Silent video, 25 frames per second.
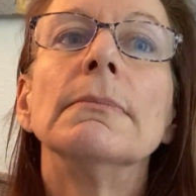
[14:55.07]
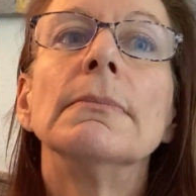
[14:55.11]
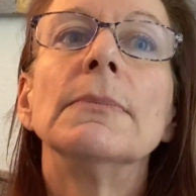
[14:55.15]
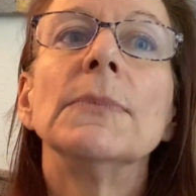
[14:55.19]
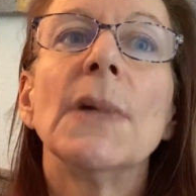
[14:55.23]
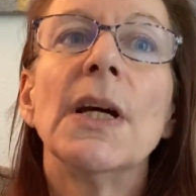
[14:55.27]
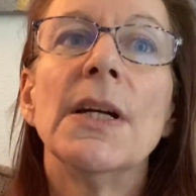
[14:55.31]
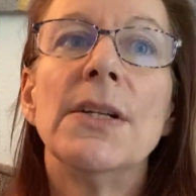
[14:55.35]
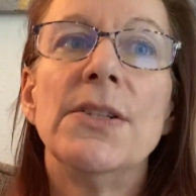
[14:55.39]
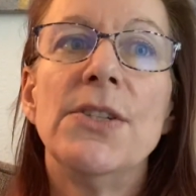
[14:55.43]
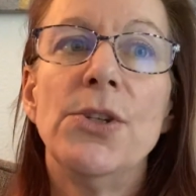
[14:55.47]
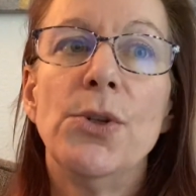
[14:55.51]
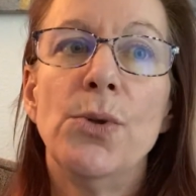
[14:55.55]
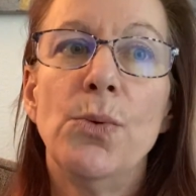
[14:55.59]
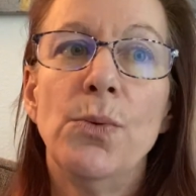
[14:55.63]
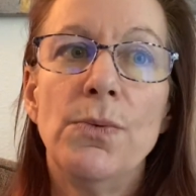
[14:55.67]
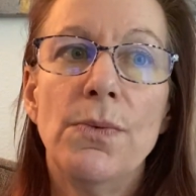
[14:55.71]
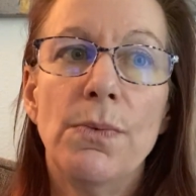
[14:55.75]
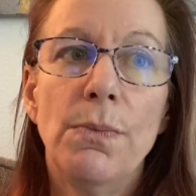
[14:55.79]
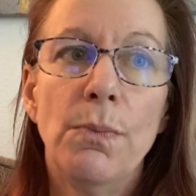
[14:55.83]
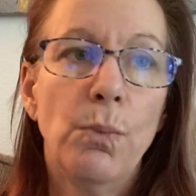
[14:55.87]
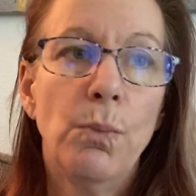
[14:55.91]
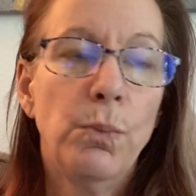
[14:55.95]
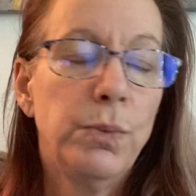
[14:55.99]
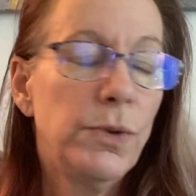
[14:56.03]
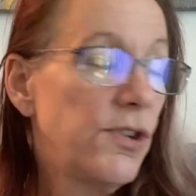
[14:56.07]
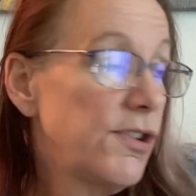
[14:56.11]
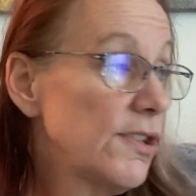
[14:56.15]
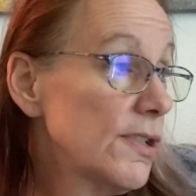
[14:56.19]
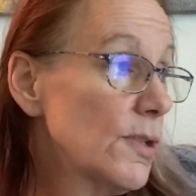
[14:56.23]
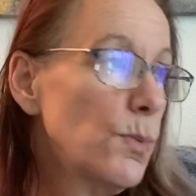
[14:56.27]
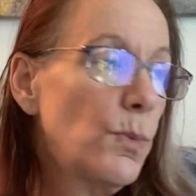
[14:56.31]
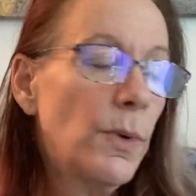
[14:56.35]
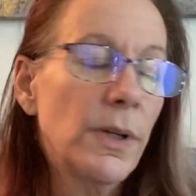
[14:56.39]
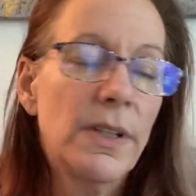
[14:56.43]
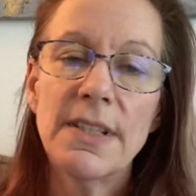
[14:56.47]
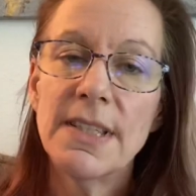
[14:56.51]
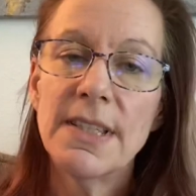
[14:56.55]
I do just
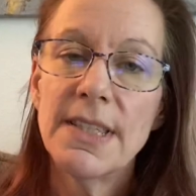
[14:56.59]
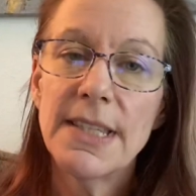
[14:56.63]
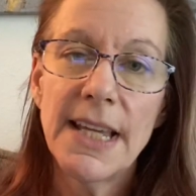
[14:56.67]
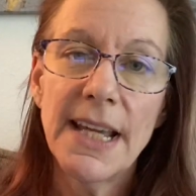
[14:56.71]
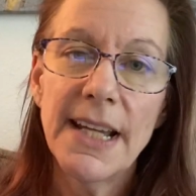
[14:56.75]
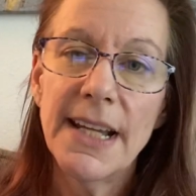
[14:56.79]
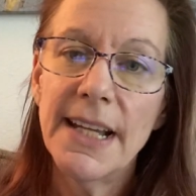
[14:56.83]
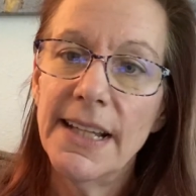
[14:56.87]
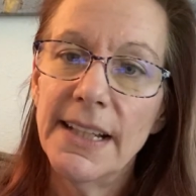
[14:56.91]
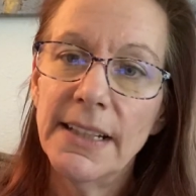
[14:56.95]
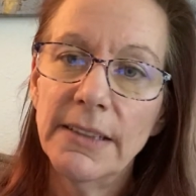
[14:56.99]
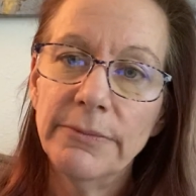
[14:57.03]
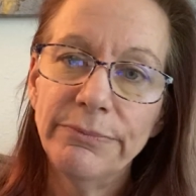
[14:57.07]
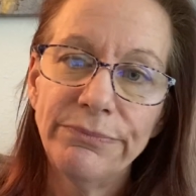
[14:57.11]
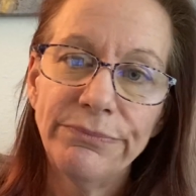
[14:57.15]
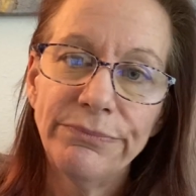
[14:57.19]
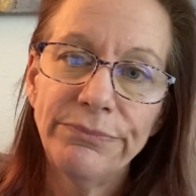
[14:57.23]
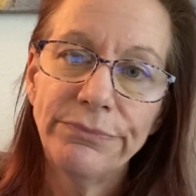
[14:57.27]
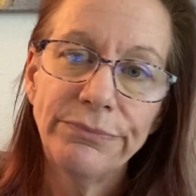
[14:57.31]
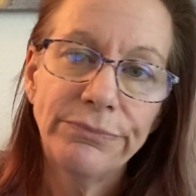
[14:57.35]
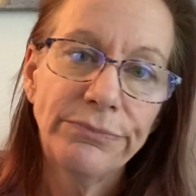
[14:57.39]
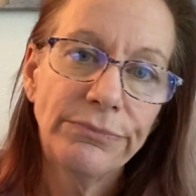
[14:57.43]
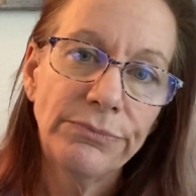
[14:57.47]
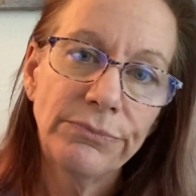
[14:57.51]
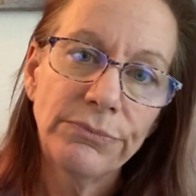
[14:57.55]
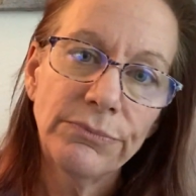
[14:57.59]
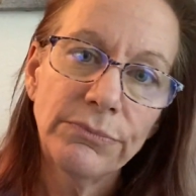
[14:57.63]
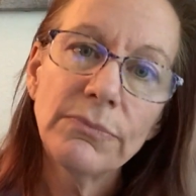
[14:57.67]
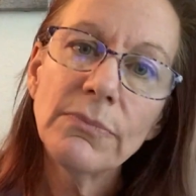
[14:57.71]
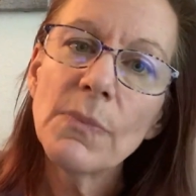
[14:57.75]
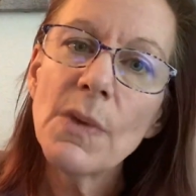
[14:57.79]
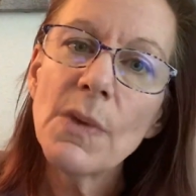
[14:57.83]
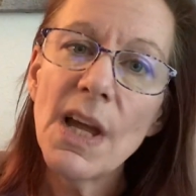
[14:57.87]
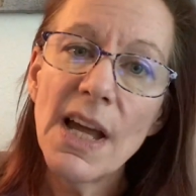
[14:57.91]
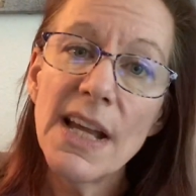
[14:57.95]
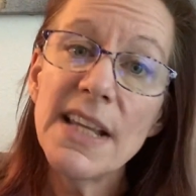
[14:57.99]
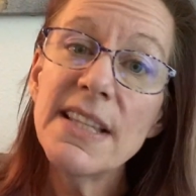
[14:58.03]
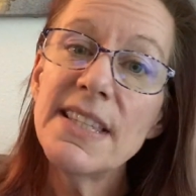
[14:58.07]
want to say,
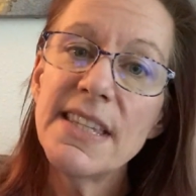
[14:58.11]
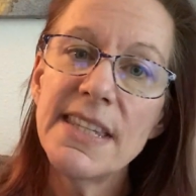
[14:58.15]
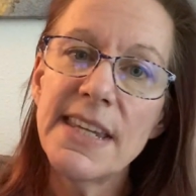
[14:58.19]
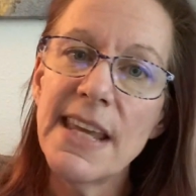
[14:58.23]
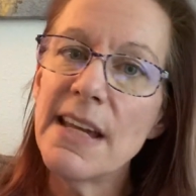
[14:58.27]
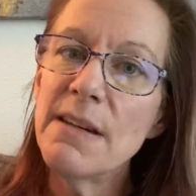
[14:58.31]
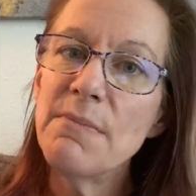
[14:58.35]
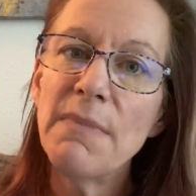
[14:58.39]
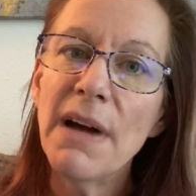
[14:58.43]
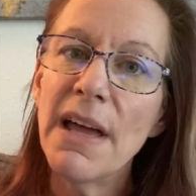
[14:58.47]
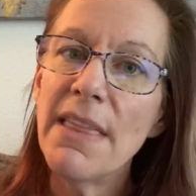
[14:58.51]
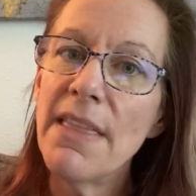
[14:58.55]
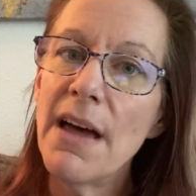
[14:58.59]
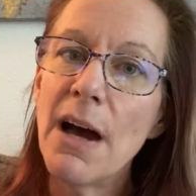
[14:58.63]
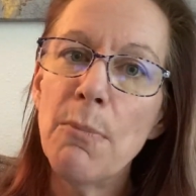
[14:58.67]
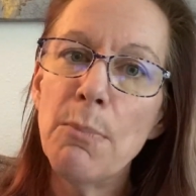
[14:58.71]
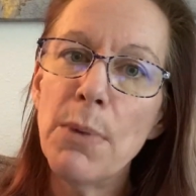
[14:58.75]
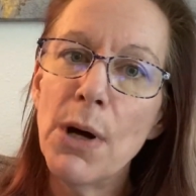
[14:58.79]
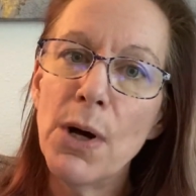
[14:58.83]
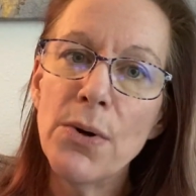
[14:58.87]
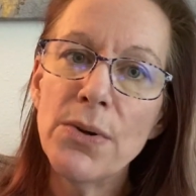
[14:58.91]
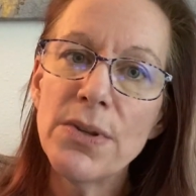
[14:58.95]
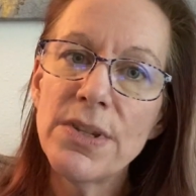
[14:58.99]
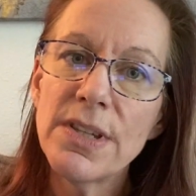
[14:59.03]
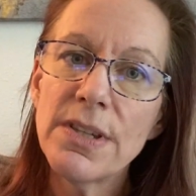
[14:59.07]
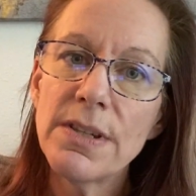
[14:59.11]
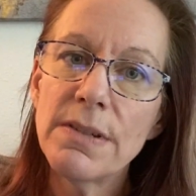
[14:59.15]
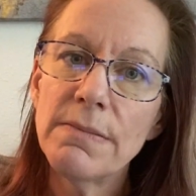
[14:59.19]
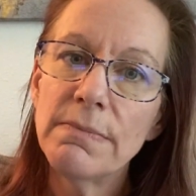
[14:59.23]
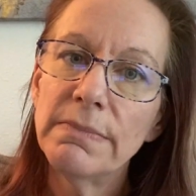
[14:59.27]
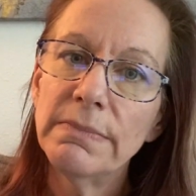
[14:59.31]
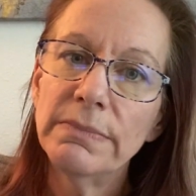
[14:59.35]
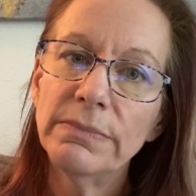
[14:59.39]
I stand by that post.